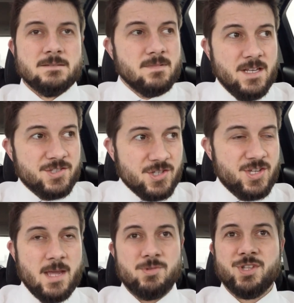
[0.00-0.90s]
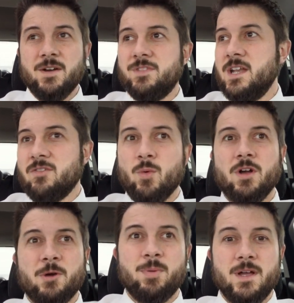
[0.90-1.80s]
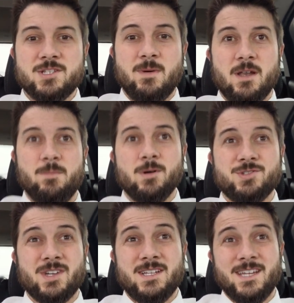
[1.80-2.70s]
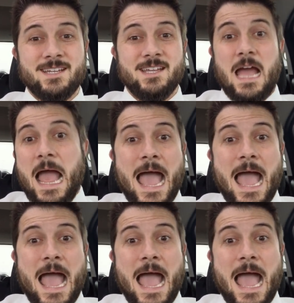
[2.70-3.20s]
And it's the same stuff that everyone complains about on both sides. I got that.